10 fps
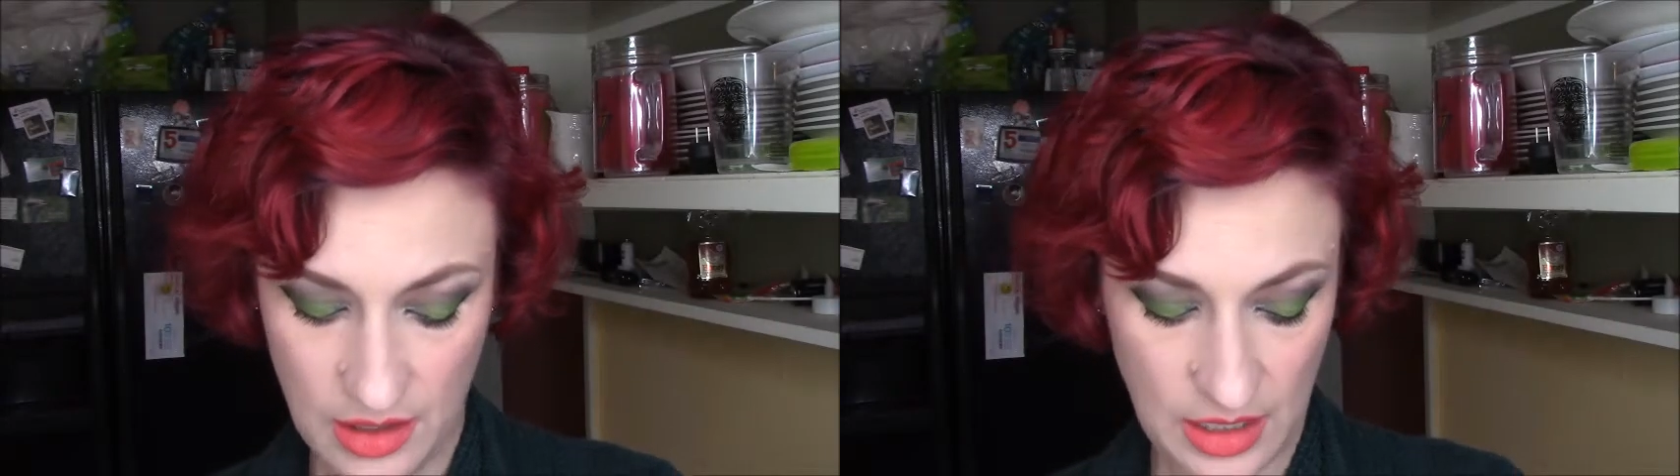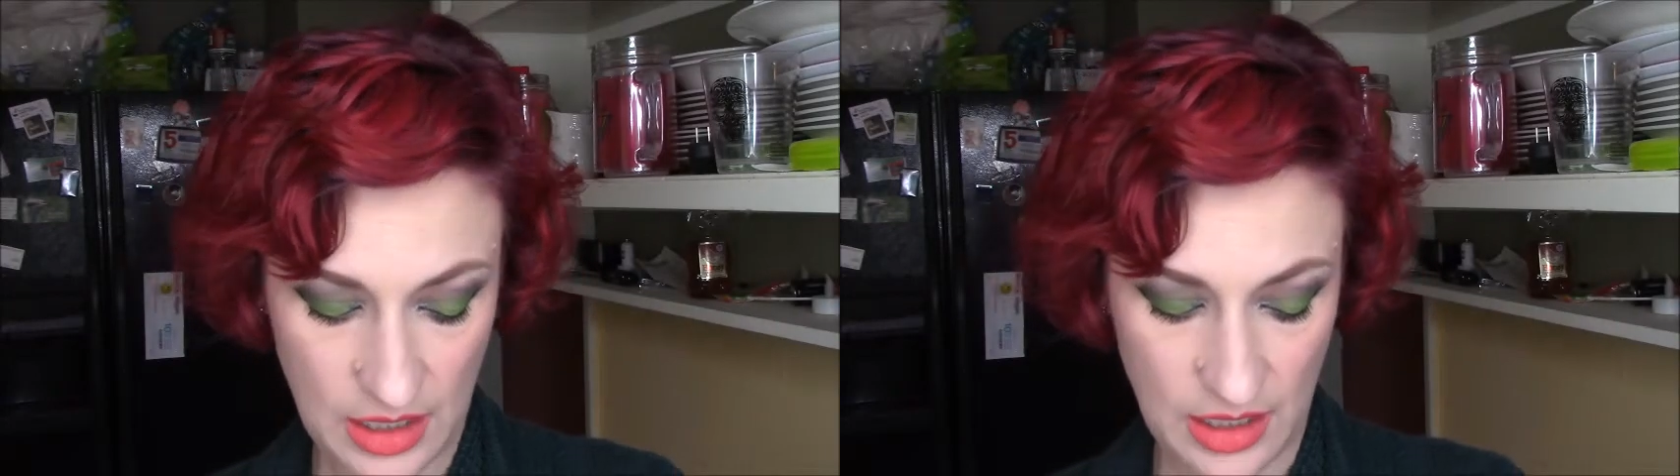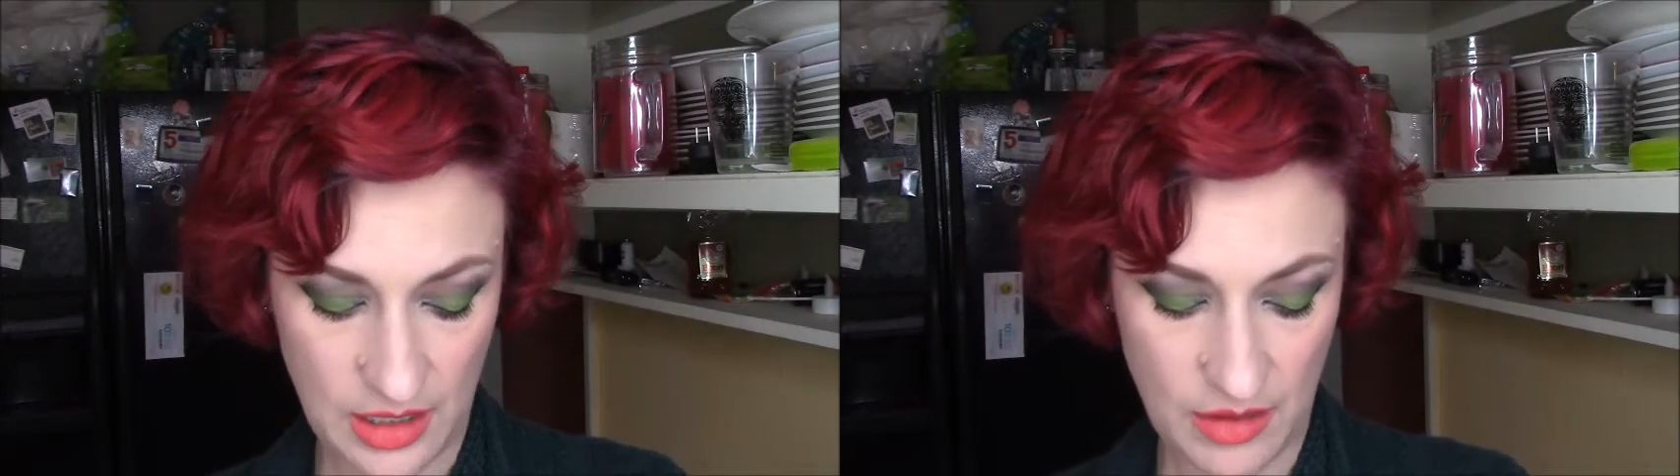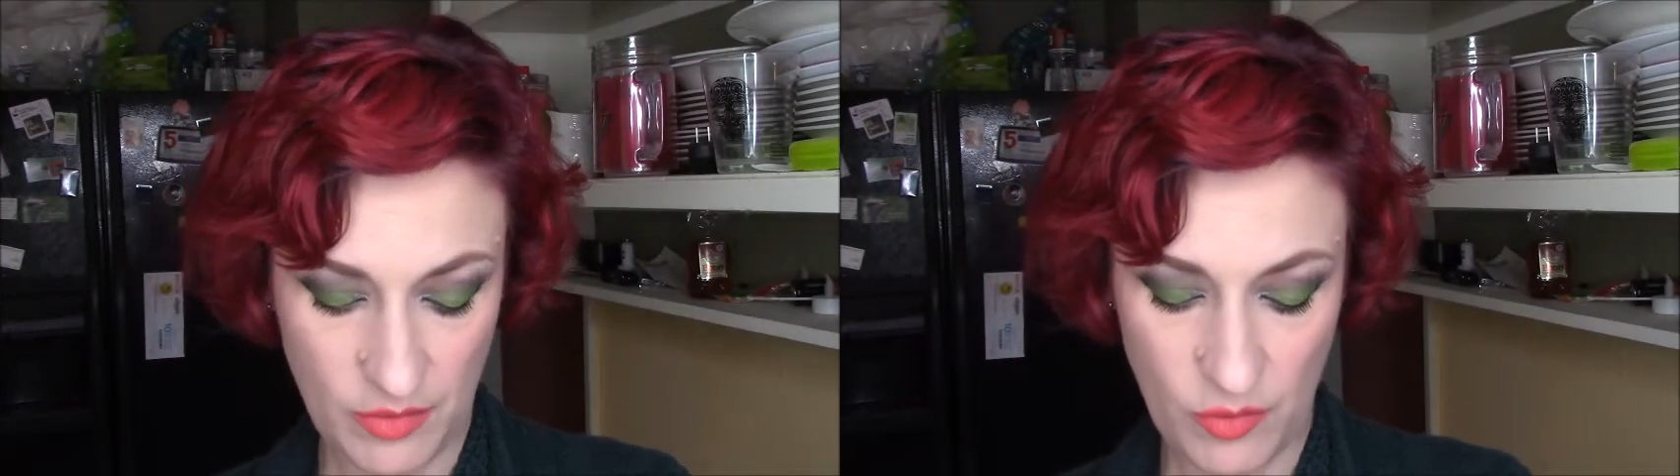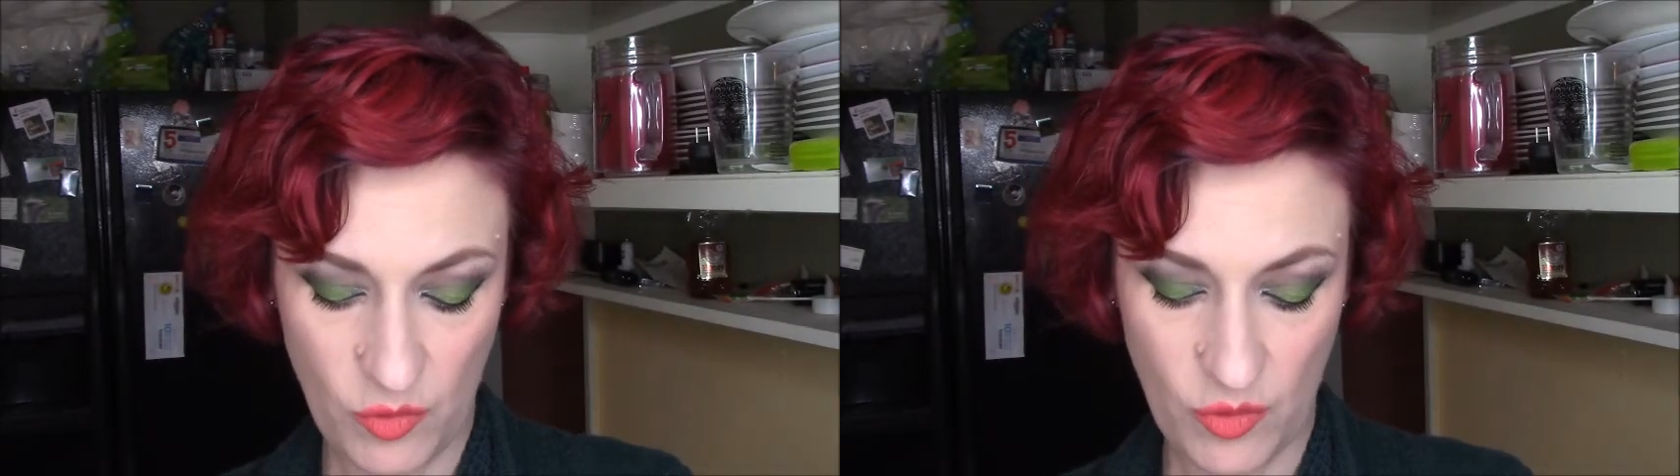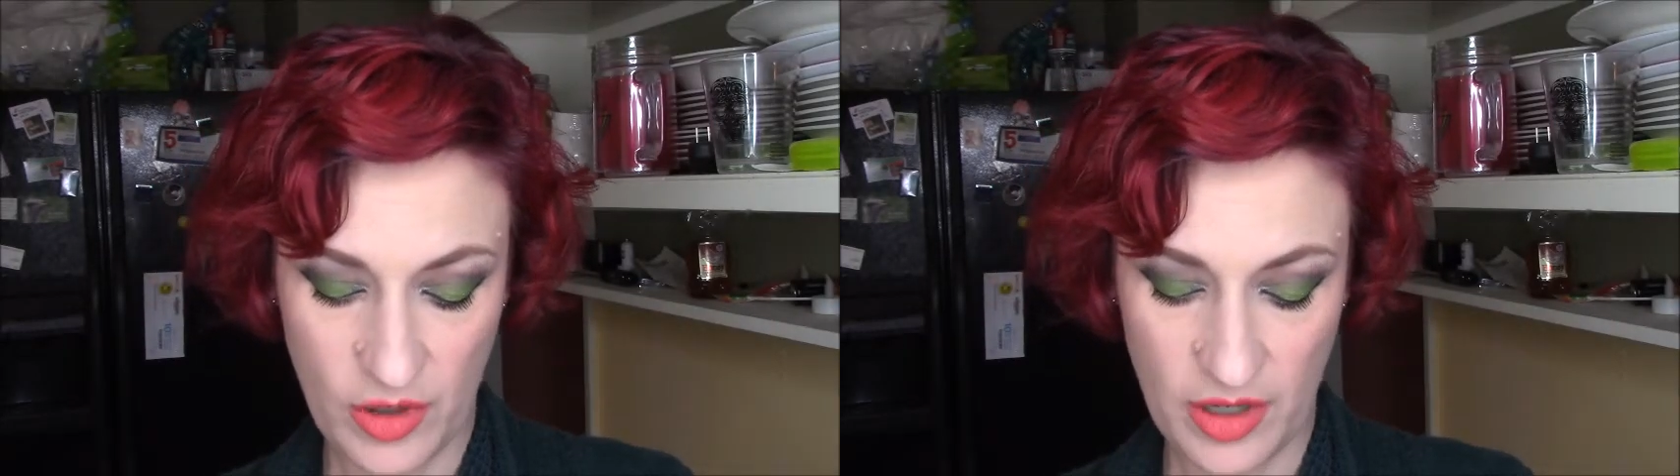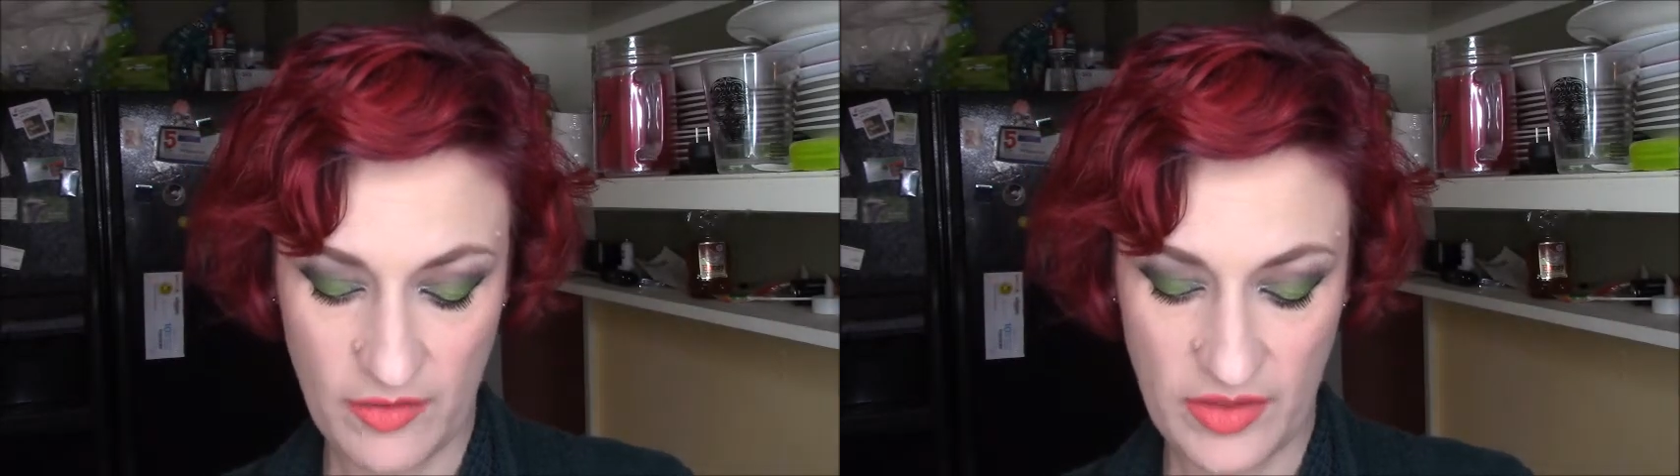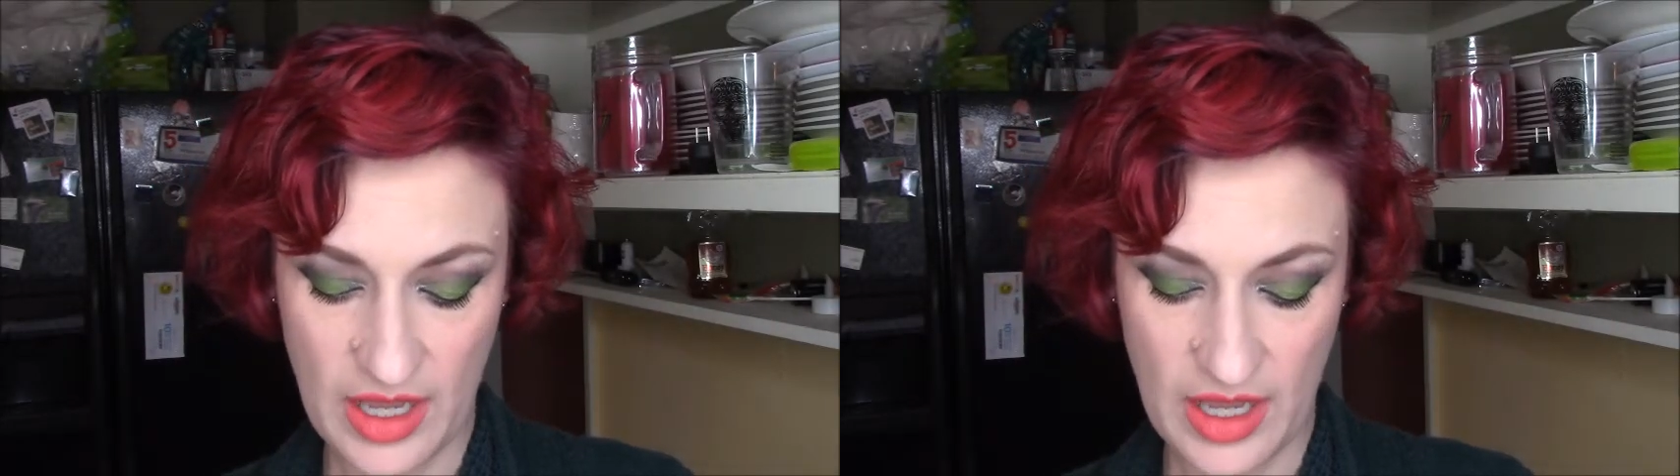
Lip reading: and more of